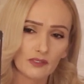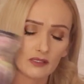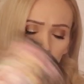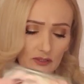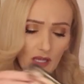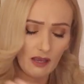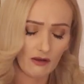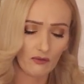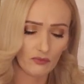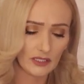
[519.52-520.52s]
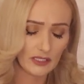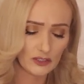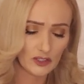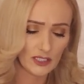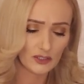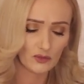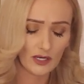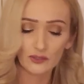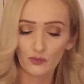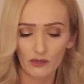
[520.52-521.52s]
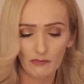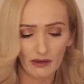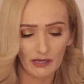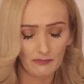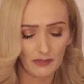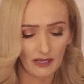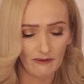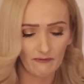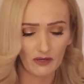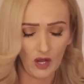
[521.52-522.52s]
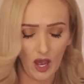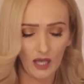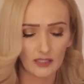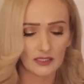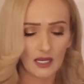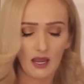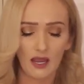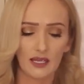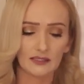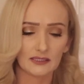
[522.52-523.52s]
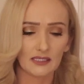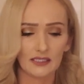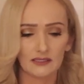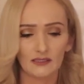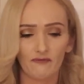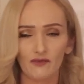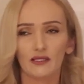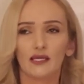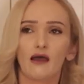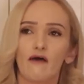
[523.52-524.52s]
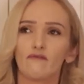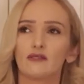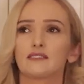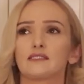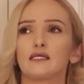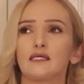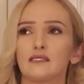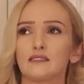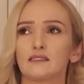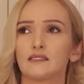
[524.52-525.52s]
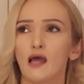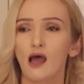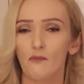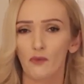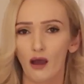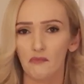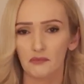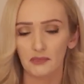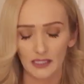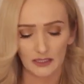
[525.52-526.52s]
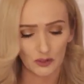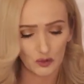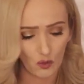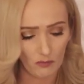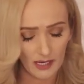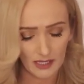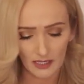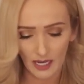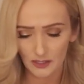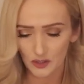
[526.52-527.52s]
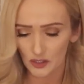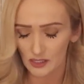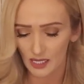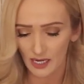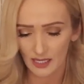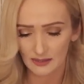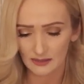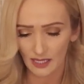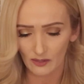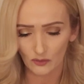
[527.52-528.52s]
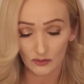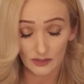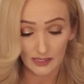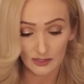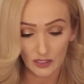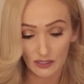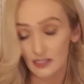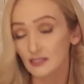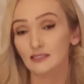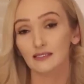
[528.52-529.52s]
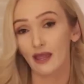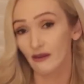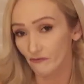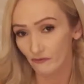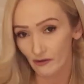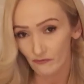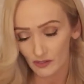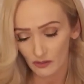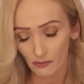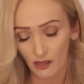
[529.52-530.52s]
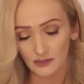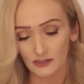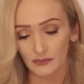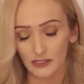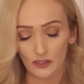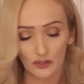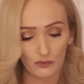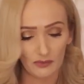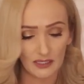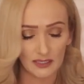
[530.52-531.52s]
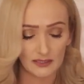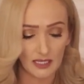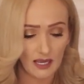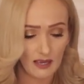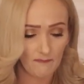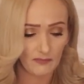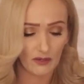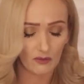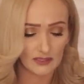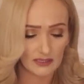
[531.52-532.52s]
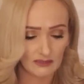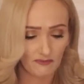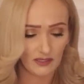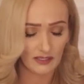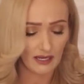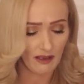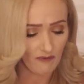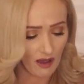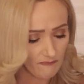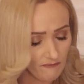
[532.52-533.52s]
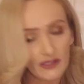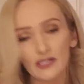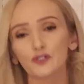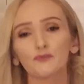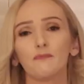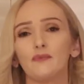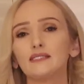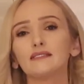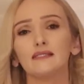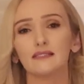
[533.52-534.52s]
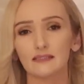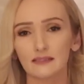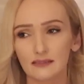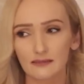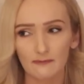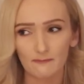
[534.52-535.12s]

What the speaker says: There's a really good chance you guys were married, but if not, it's the feeling of this is probably a soulmate connection that has cycled into this life. I feel possibly too, because there was this feeling of unfinished business,